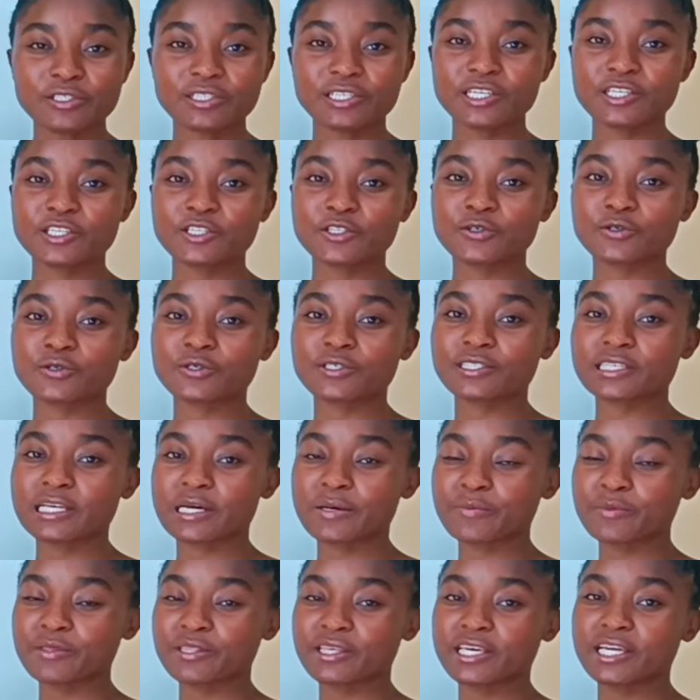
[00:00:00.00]
teach you
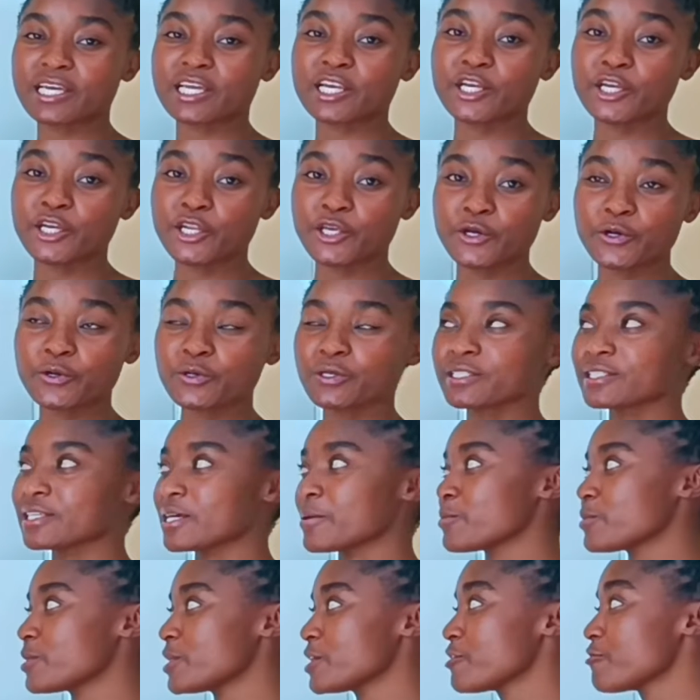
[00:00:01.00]
something new,
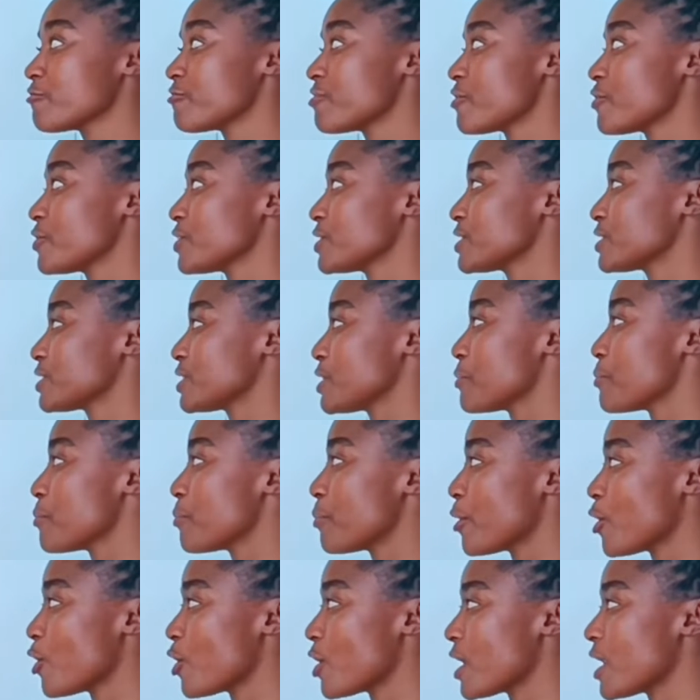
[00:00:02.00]
something very
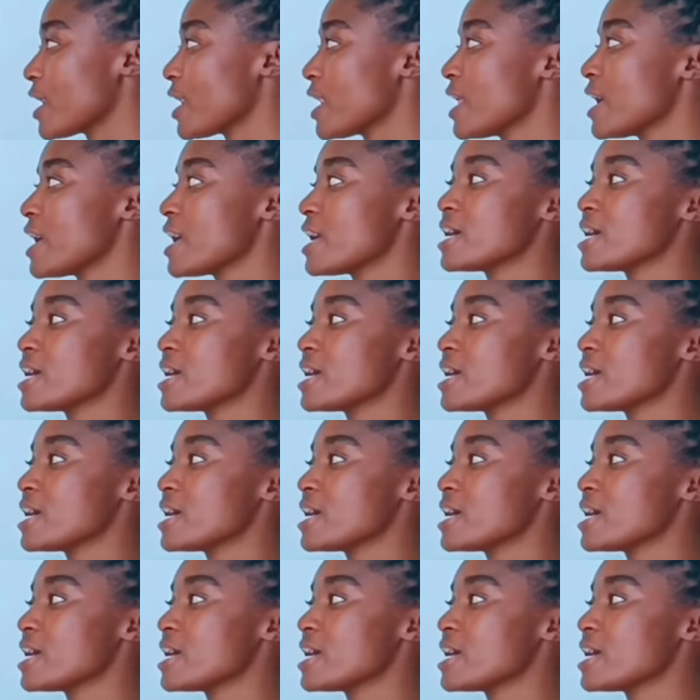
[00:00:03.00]
simple.